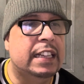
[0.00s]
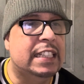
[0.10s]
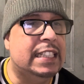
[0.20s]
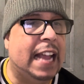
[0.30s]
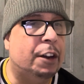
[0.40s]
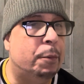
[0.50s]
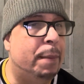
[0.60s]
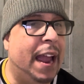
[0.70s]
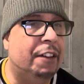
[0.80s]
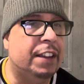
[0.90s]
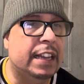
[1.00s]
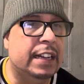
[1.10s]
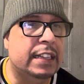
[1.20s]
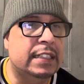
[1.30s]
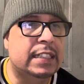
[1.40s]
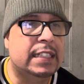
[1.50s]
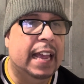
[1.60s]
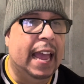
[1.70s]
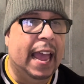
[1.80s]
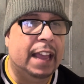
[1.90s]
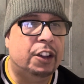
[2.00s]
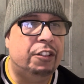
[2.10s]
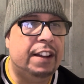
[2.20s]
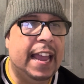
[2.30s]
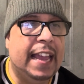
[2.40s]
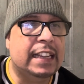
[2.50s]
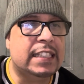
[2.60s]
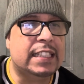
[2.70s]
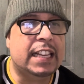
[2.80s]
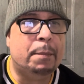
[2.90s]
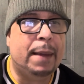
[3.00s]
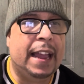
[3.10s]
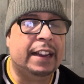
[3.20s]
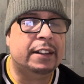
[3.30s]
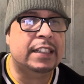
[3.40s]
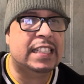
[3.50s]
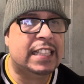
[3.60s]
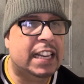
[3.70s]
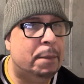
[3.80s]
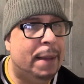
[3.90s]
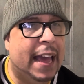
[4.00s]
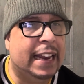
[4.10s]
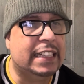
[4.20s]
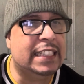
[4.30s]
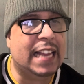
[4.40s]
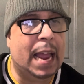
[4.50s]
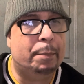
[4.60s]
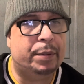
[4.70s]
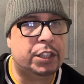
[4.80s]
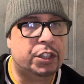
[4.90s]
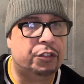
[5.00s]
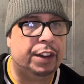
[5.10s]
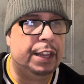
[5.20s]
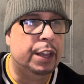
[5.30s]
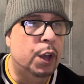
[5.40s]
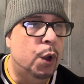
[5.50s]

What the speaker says: shatter barriers, and create a cinematic tapestry